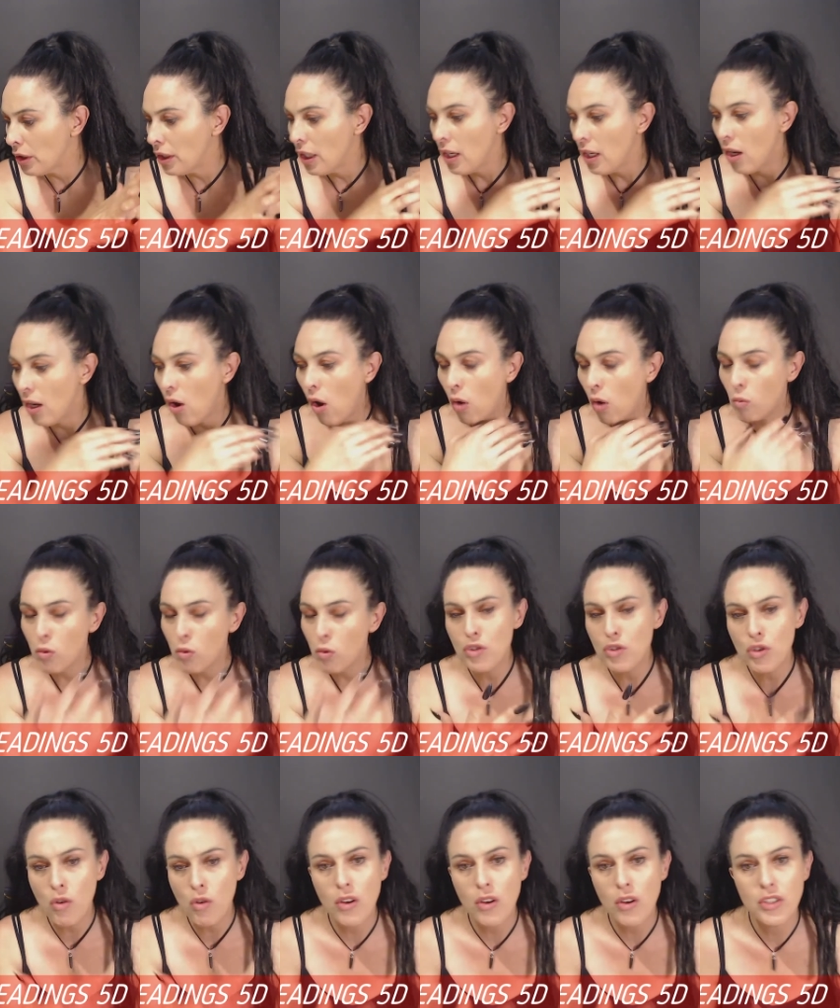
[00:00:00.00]
I will
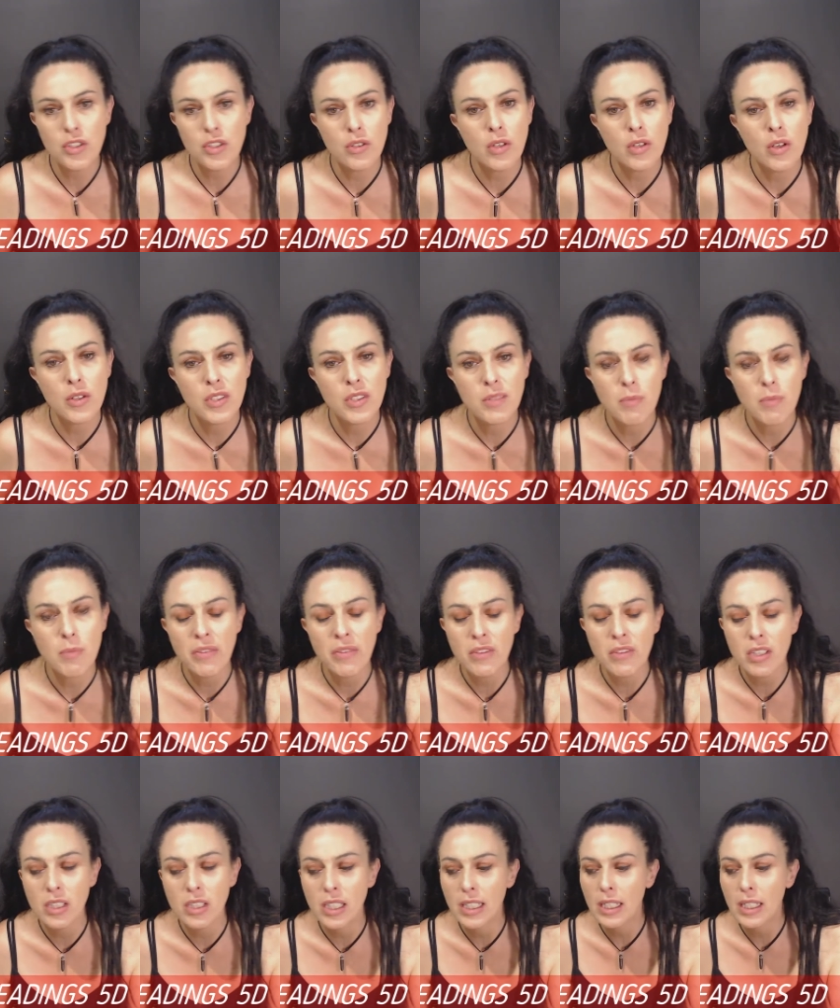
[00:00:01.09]
try and do those monthly.